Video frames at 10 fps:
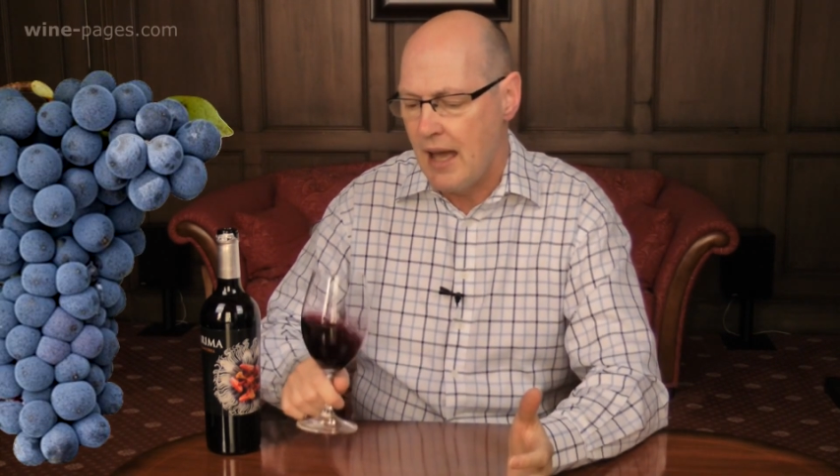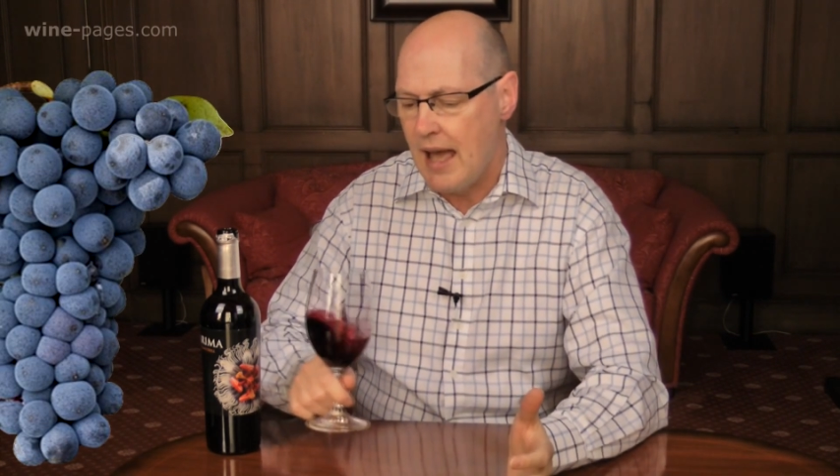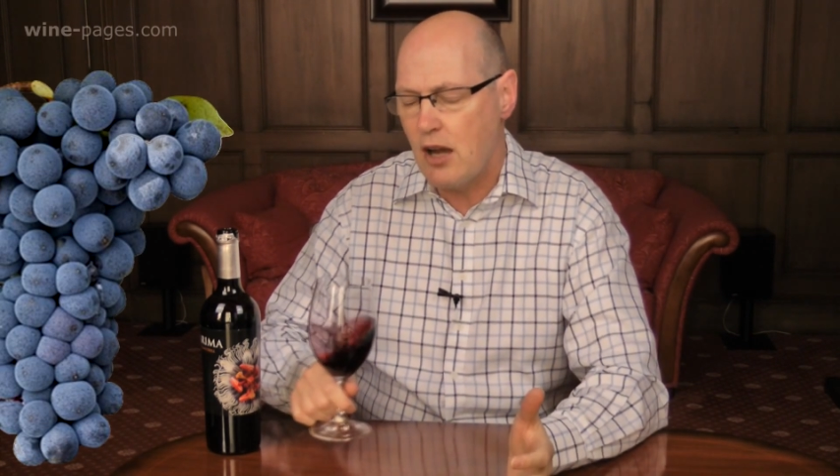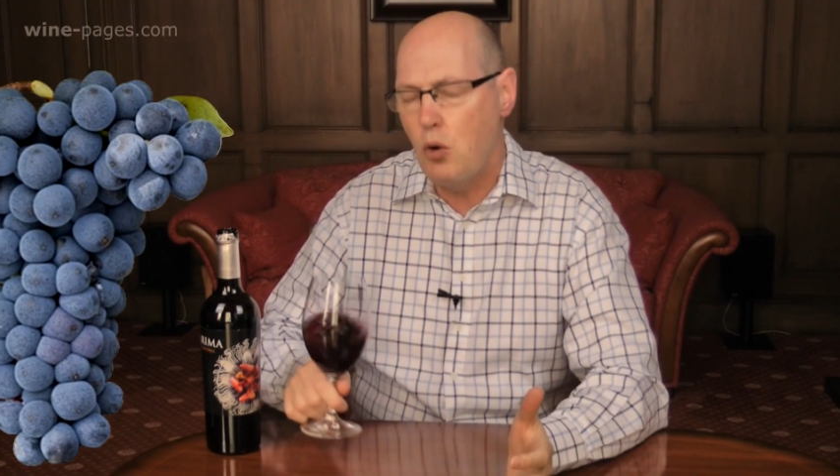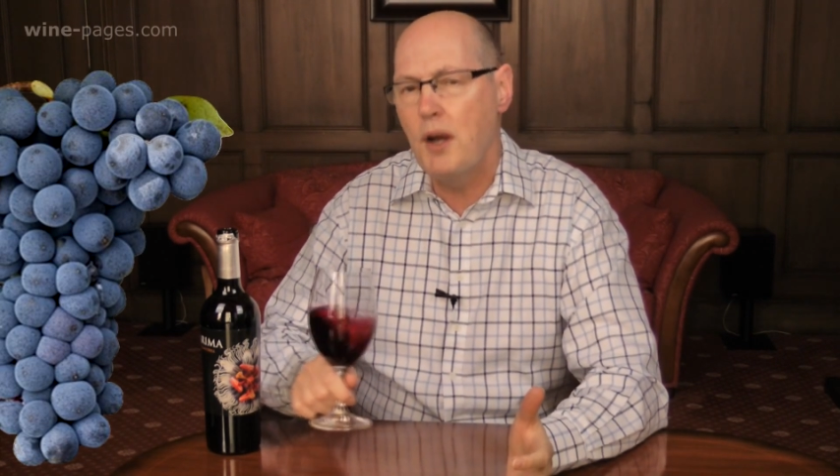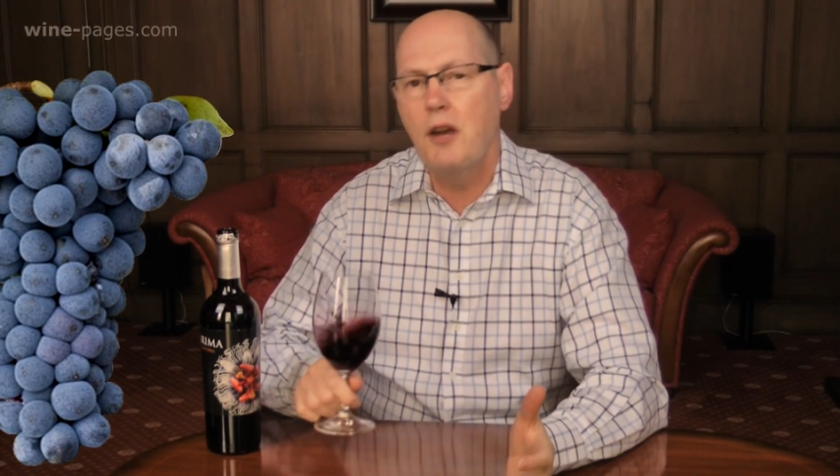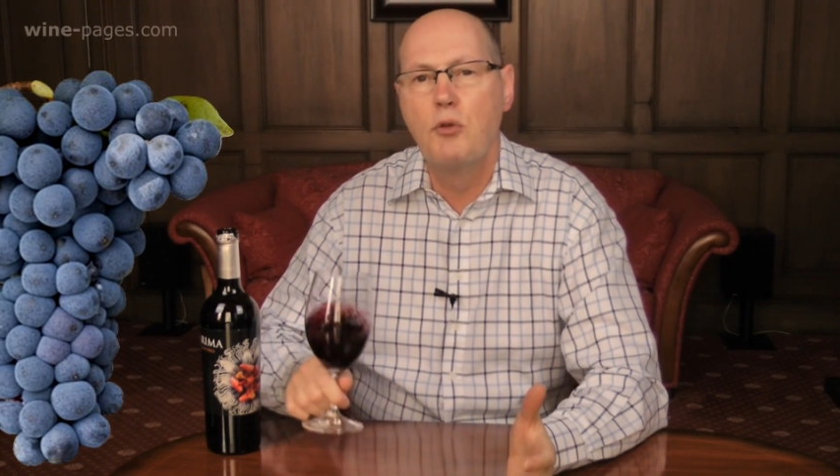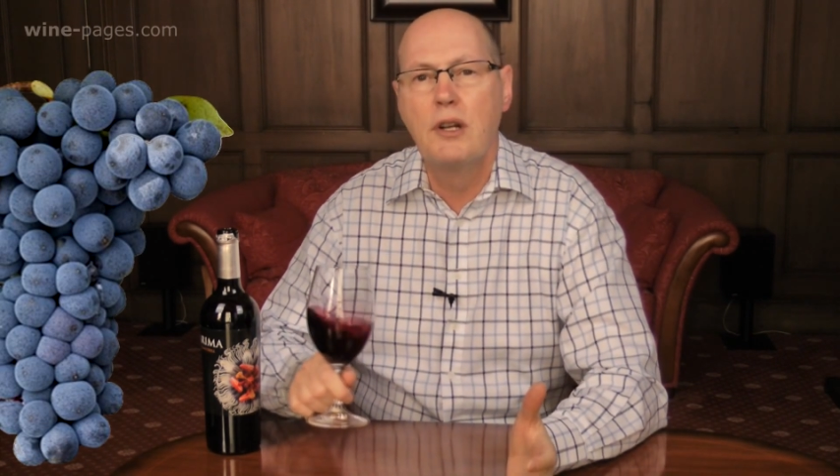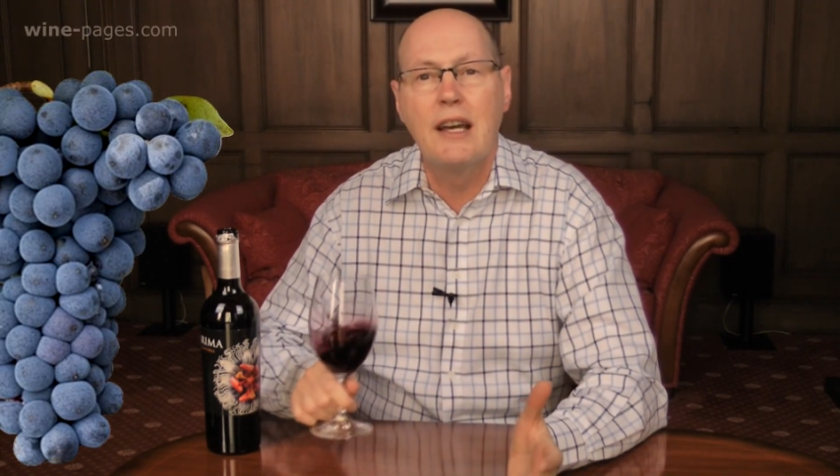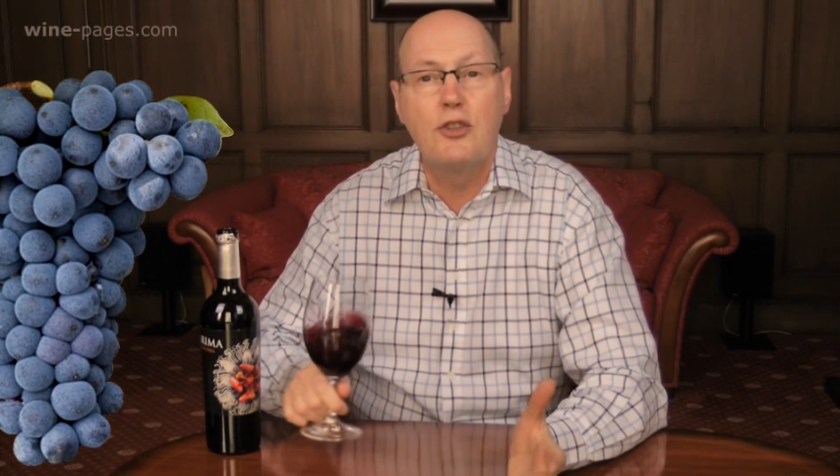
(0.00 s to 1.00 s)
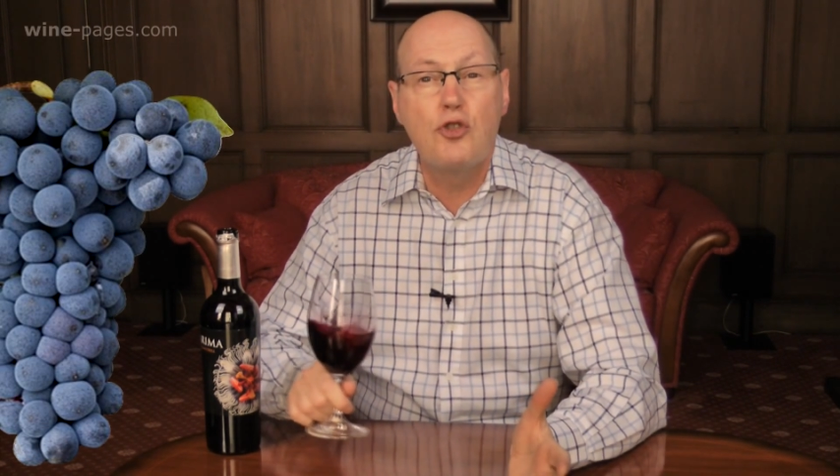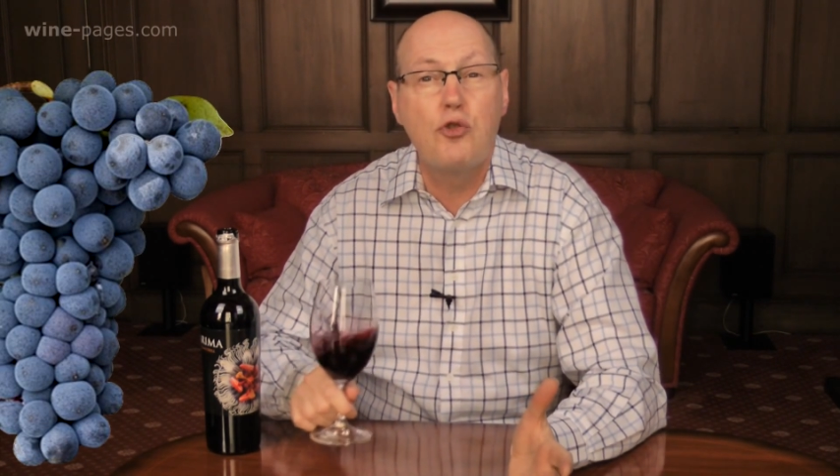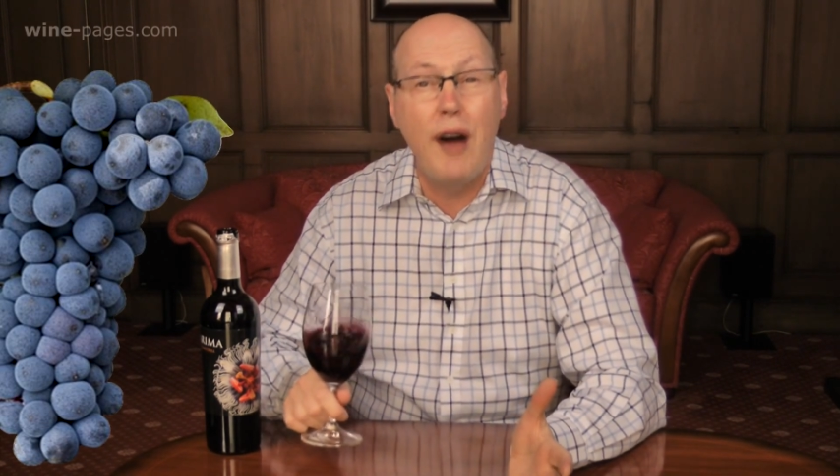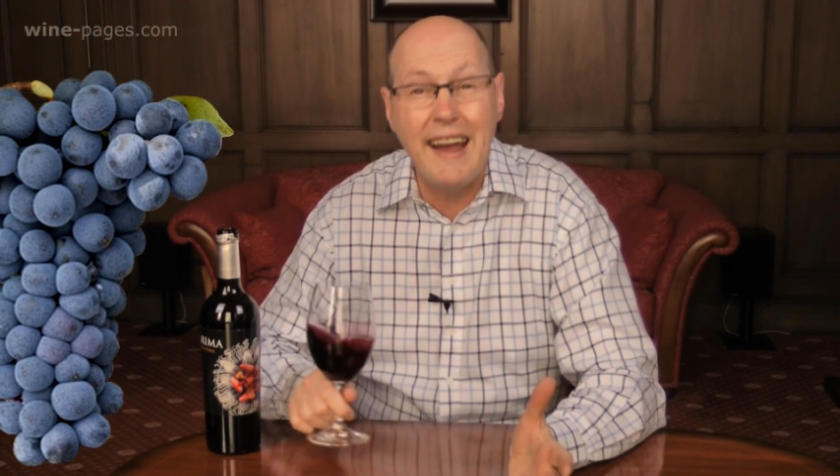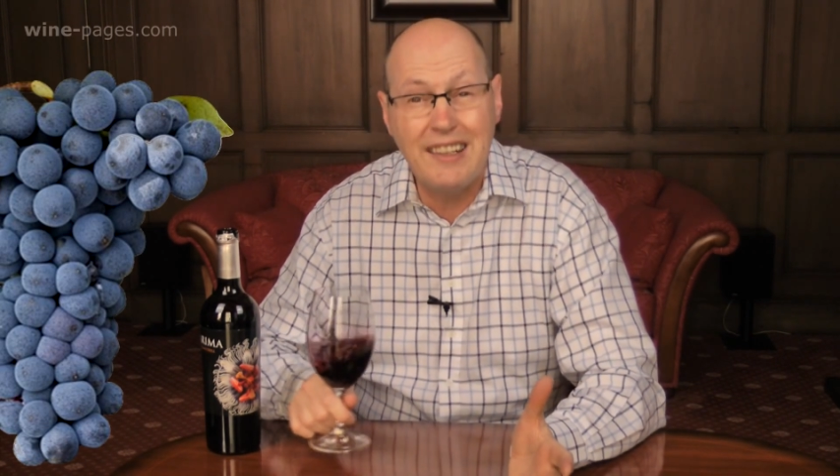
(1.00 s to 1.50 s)
Uh, quite a really
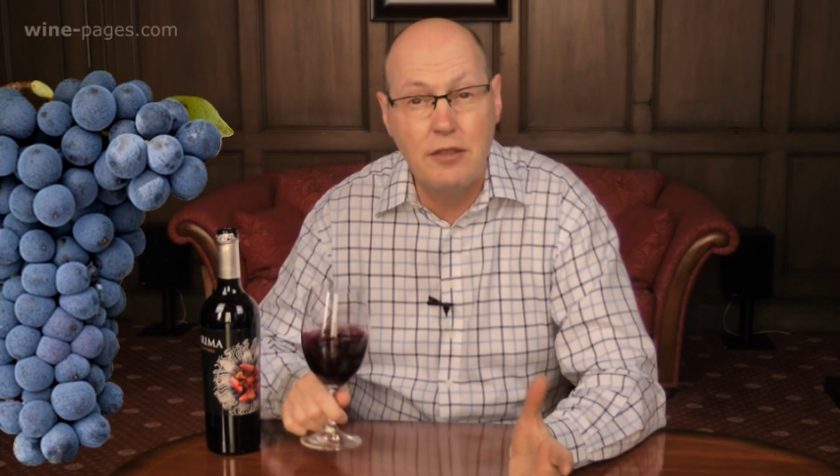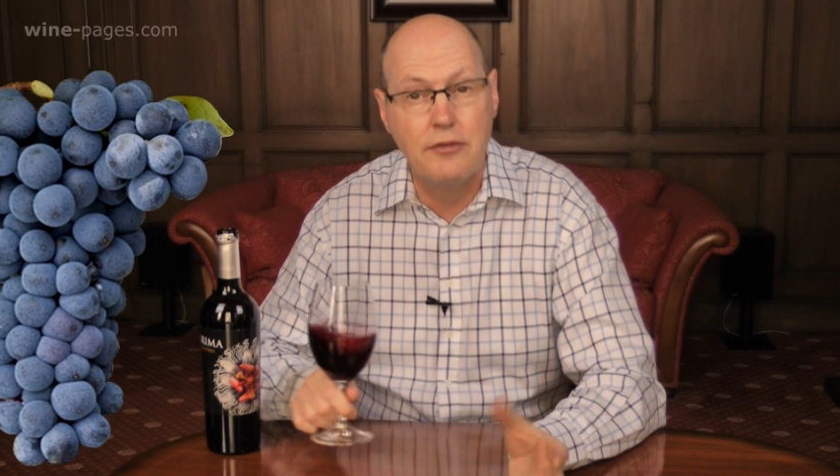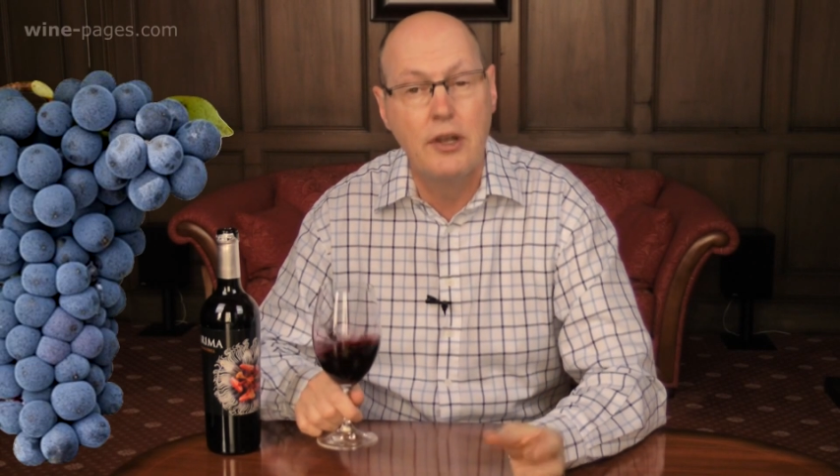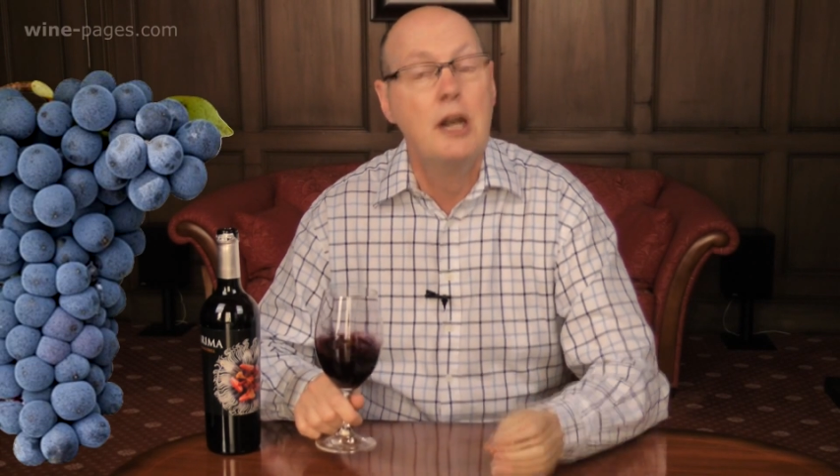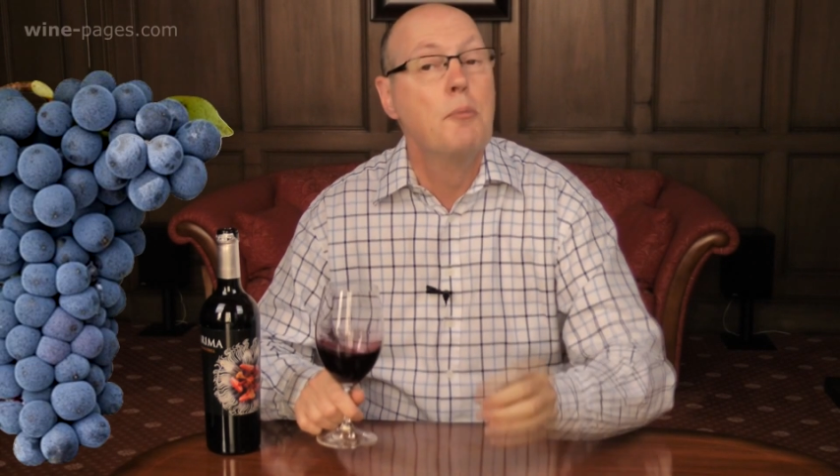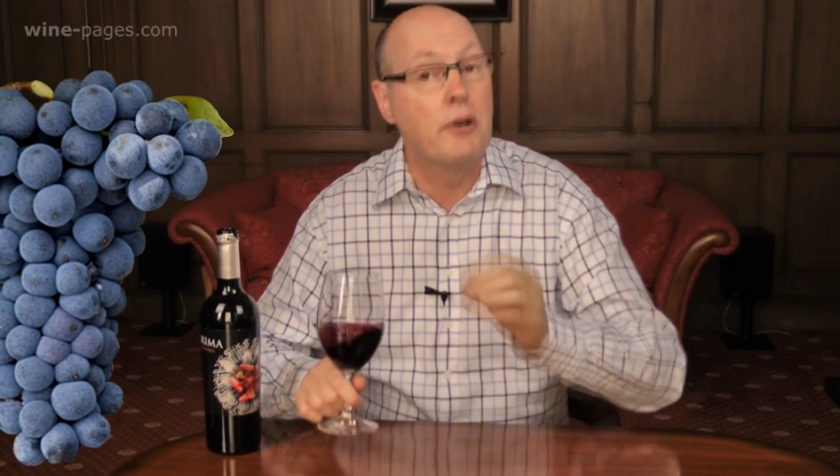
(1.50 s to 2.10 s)
attractive